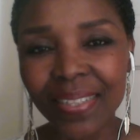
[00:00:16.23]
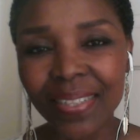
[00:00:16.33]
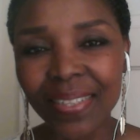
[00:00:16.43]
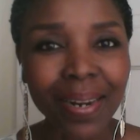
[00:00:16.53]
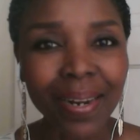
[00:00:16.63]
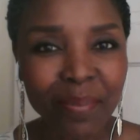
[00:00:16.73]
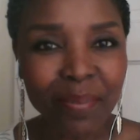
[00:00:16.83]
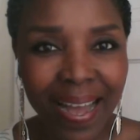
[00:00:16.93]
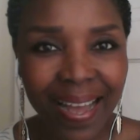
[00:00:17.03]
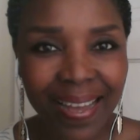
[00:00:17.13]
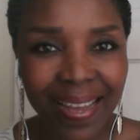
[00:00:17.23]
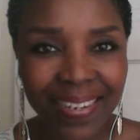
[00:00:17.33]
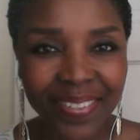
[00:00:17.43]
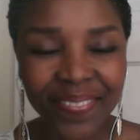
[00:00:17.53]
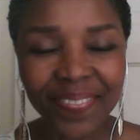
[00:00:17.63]
Welcome back.
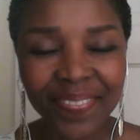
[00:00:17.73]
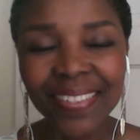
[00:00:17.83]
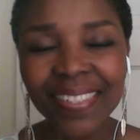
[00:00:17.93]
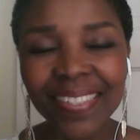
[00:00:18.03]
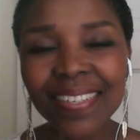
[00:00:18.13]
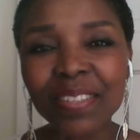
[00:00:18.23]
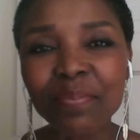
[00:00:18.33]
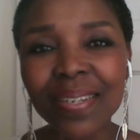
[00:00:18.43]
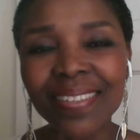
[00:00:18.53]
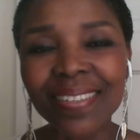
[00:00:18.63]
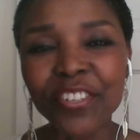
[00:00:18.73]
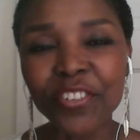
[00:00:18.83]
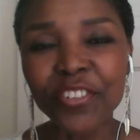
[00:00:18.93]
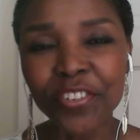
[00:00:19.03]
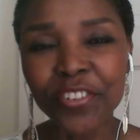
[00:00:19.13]
This is message
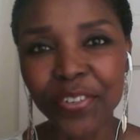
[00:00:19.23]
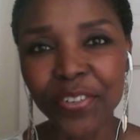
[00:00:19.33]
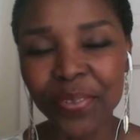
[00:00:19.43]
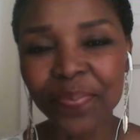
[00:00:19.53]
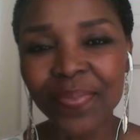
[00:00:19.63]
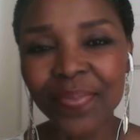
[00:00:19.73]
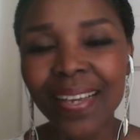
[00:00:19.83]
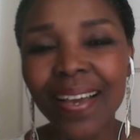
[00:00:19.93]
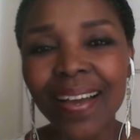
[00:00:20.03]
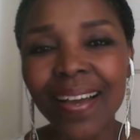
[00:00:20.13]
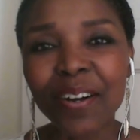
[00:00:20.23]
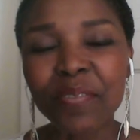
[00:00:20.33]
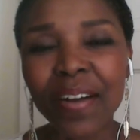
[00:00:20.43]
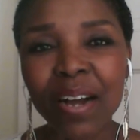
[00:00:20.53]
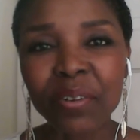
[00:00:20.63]
2
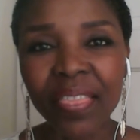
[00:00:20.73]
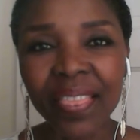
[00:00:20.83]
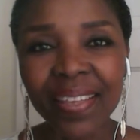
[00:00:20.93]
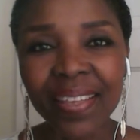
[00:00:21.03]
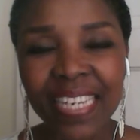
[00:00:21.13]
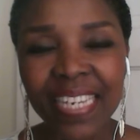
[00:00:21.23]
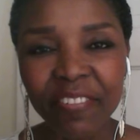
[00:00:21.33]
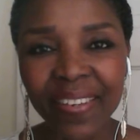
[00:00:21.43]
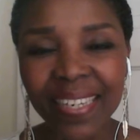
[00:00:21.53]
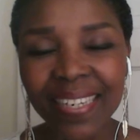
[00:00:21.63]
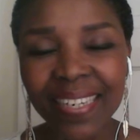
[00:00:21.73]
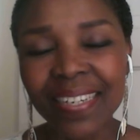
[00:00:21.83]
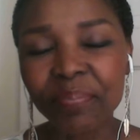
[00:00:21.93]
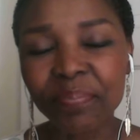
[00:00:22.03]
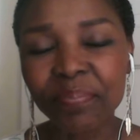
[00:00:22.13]
of our
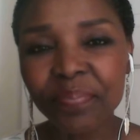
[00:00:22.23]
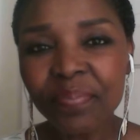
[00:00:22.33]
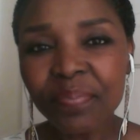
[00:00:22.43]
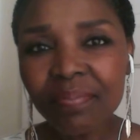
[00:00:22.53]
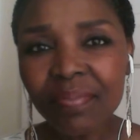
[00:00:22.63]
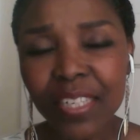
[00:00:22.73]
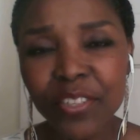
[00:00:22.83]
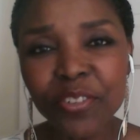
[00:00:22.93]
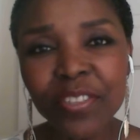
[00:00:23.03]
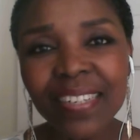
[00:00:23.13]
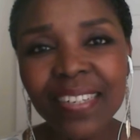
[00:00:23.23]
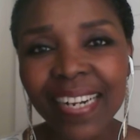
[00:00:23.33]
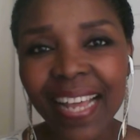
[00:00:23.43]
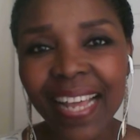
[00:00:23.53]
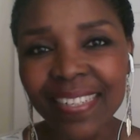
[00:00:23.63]
Thanksgiving
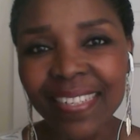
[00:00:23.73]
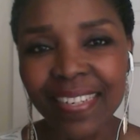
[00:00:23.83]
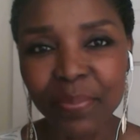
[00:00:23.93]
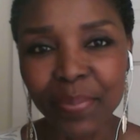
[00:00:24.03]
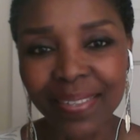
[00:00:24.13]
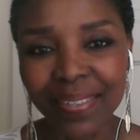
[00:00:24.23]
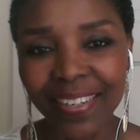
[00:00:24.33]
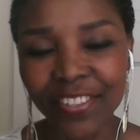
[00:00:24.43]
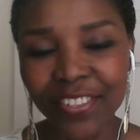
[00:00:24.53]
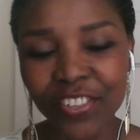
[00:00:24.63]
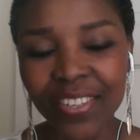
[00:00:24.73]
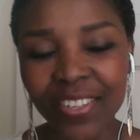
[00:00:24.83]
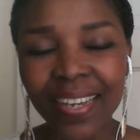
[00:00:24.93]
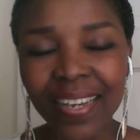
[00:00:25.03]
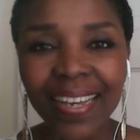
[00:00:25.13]
2018 message.
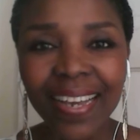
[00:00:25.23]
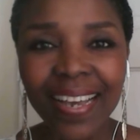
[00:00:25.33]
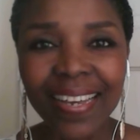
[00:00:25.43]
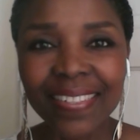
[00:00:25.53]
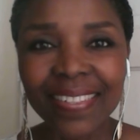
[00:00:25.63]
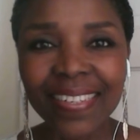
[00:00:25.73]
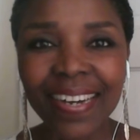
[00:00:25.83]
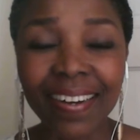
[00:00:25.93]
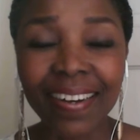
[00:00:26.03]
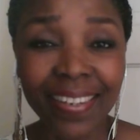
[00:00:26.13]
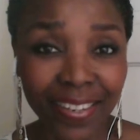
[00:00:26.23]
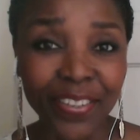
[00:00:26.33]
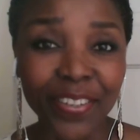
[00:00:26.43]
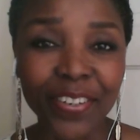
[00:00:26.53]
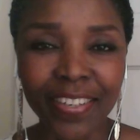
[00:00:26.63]
And
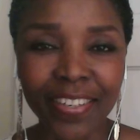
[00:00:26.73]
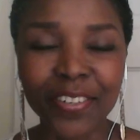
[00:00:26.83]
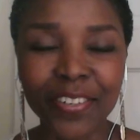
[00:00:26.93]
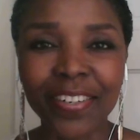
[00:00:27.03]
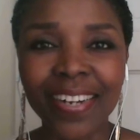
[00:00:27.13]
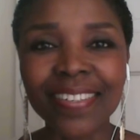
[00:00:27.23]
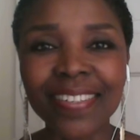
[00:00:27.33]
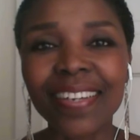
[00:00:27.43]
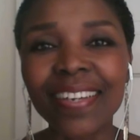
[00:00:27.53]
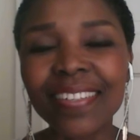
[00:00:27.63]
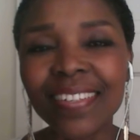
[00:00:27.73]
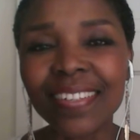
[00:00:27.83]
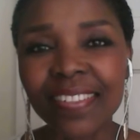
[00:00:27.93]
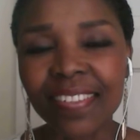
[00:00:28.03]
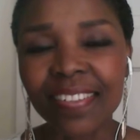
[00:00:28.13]
here in the United States, it
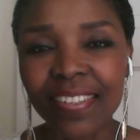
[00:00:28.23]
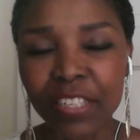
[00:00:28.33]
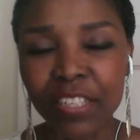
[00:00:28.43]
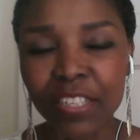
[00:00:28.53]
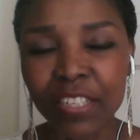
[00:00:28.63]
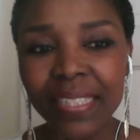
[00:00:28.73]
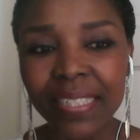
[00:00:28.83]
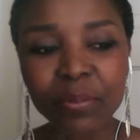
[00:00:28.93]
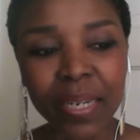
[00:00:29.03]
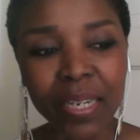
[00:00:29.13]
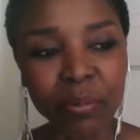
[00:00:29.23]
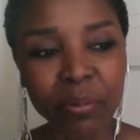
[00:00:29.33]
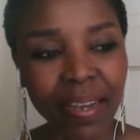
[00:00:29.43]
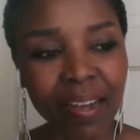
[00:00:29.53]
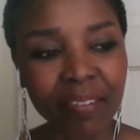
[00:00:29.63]
is Thanksgiving, where we
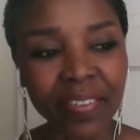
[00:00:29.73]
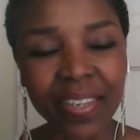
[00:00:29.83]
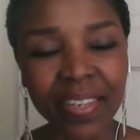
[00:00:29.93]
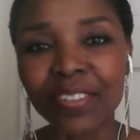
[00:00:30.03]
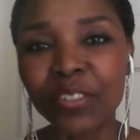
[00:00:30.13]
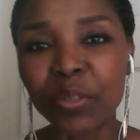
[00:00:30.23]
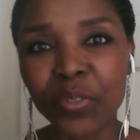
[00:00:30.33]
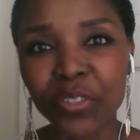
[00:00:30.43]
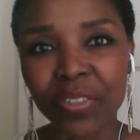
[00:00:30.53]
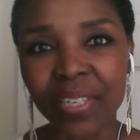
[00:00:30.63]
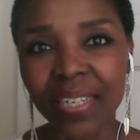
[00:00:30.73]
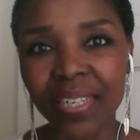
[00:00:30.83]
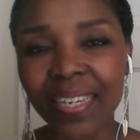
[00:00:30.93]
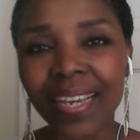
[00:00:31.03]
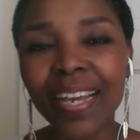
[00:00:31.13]
are having the
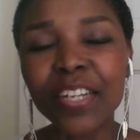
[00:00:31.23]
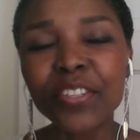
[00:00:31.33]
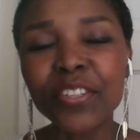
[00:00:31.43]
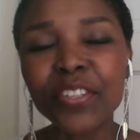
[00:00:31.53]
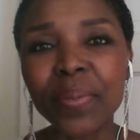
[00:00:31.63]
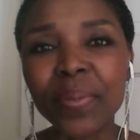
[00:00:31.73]
opportunity to